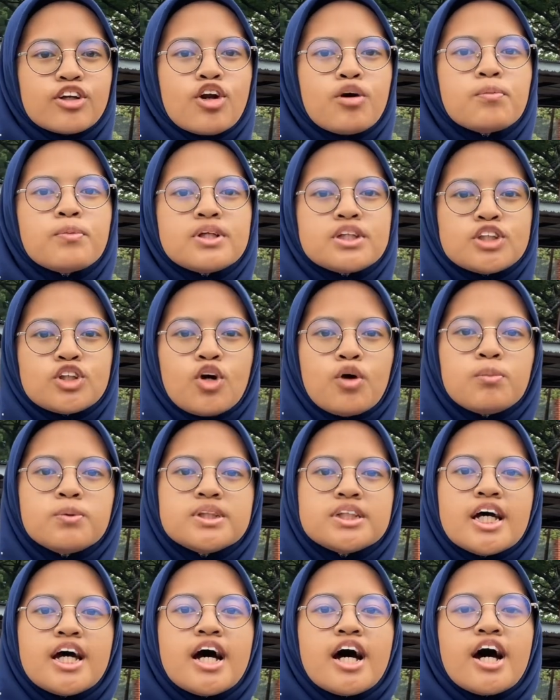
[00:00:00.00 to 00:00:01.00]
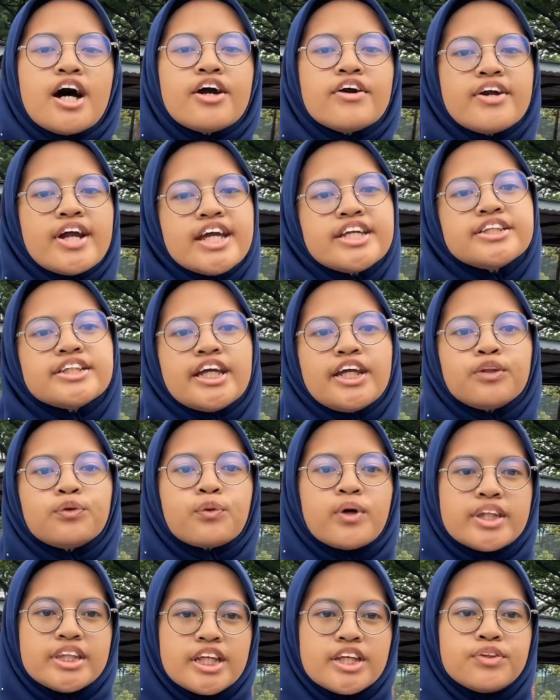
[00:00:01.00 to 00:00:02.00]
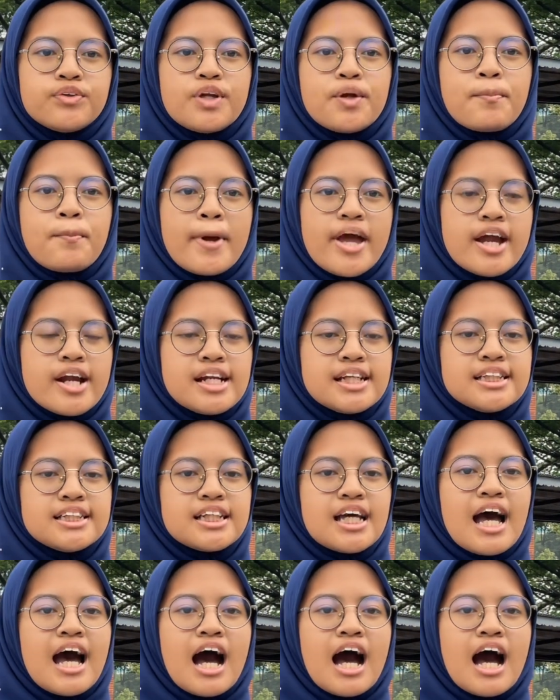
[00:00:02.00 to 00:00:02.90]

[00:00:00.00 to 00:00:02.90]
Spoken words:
chromosomes arranged in 23 pairs.